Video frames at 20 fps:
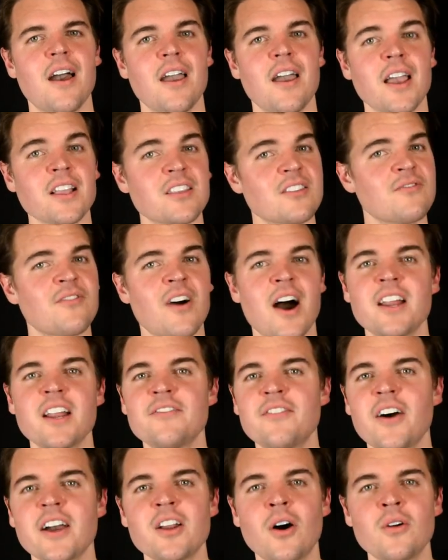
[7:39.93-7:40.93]
it's fine
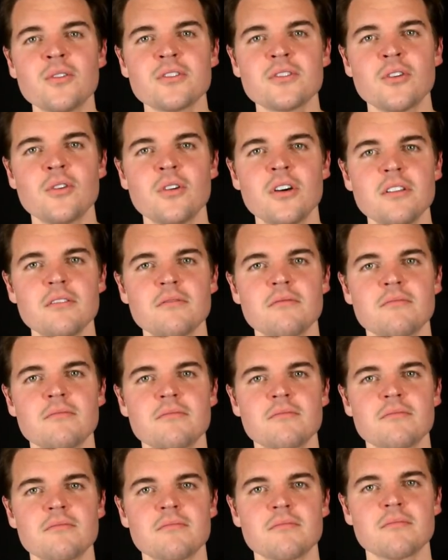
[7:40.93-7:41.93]
if I don't do it,
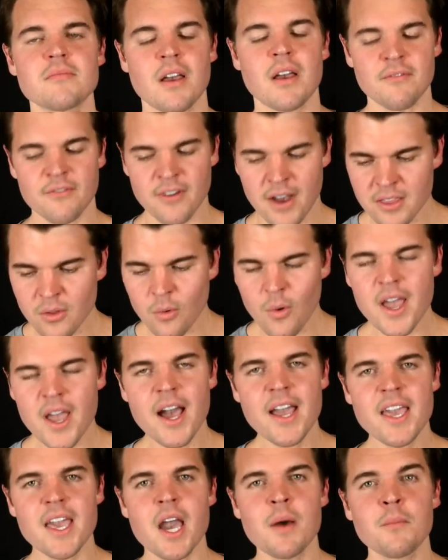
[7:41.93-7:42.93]
I'm fine the way
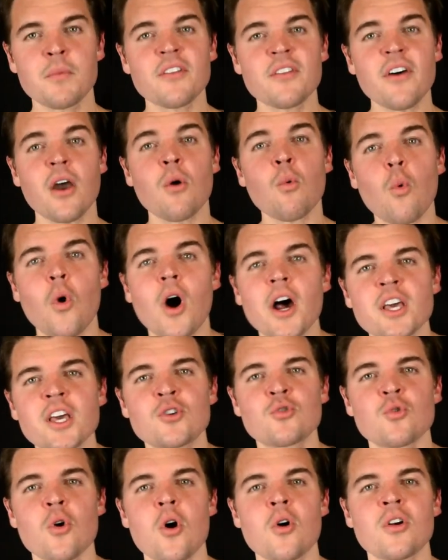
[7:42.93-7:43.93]
I am, but if I want to
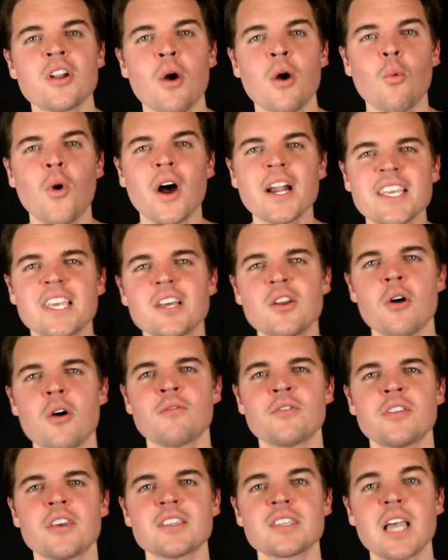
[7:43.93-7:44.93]
grow and I want to get
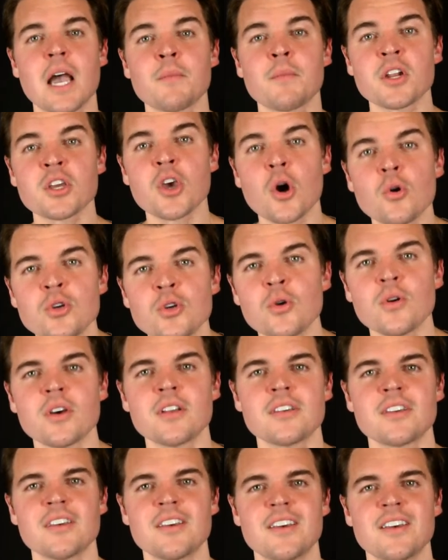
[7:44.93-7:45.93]
over this, I'm going to go do
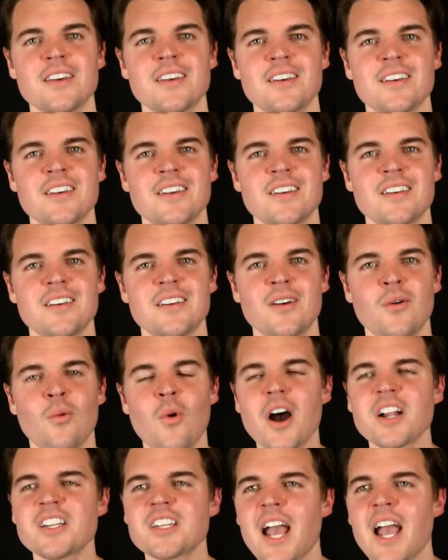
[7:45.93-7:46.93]
it.
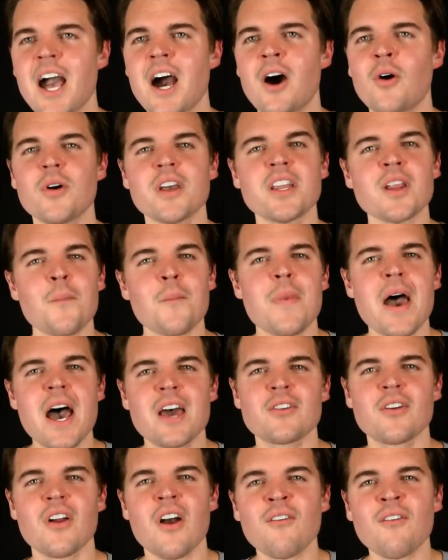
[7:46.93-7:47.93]
Watch how in a
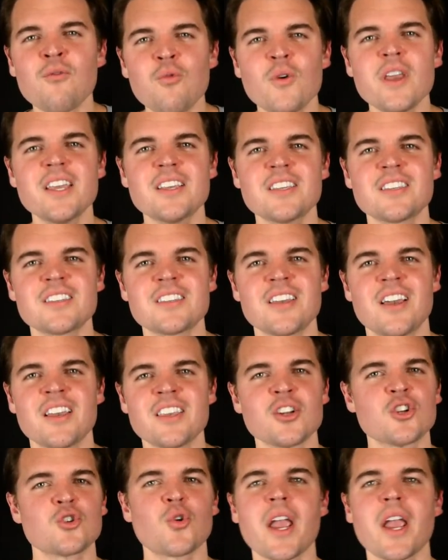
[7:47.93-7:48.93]
matter of weeks
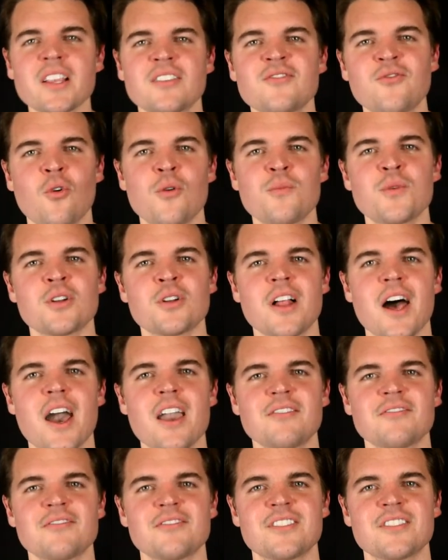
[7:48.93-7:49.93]
you transform your
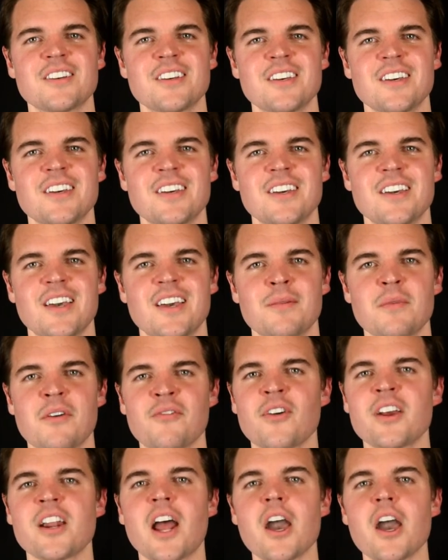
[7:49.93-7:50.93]
life. My
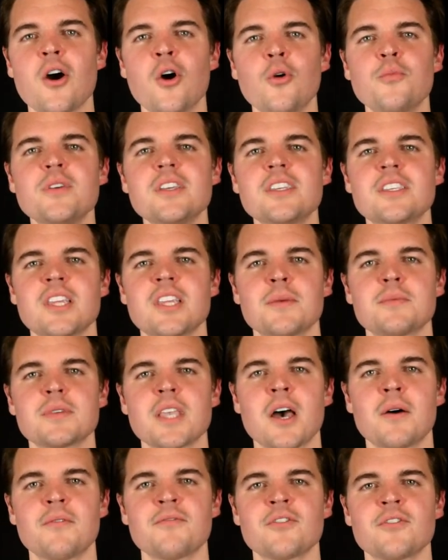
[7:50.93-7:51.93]
friend, I hope these tips
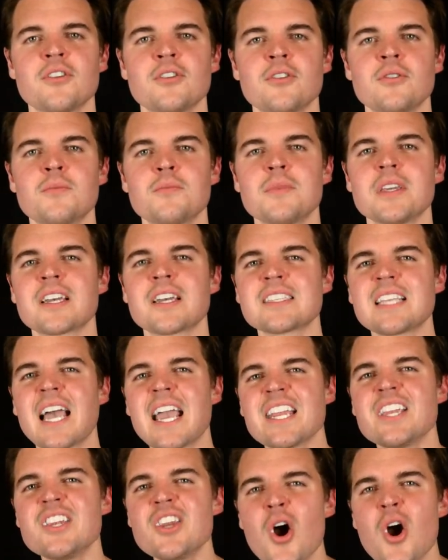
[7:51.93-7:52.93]
help for you because
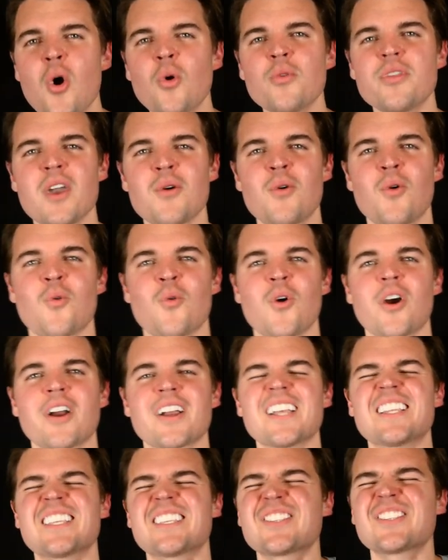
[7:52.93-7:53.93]
I know they will
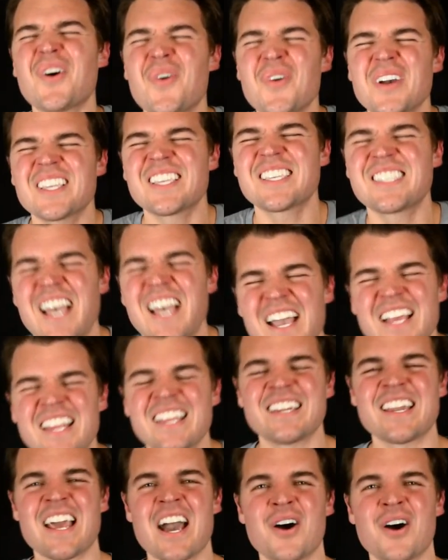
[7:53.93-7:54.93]
work. It's so
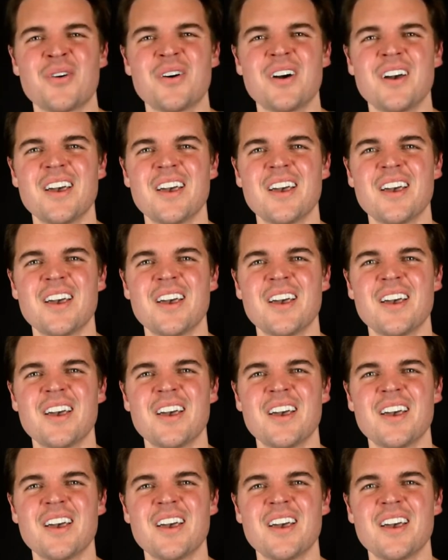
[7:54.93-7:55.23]
exciting now,